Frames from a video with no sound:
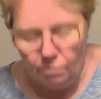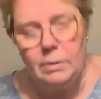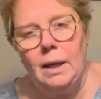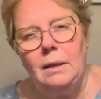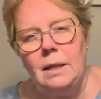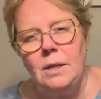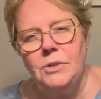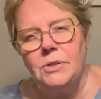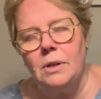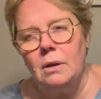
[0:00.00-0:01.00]
That
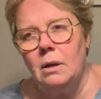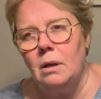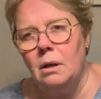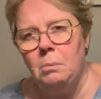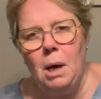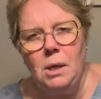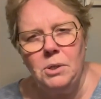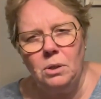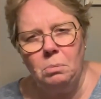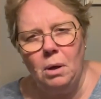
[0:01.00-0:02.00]
is a
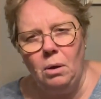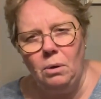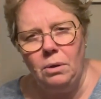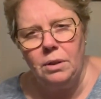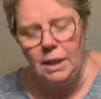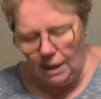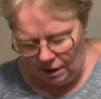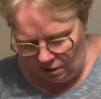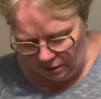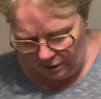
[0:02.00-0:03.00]
basketball
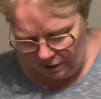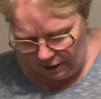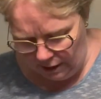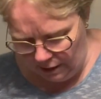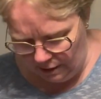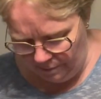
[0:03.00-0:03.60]
thing, I think.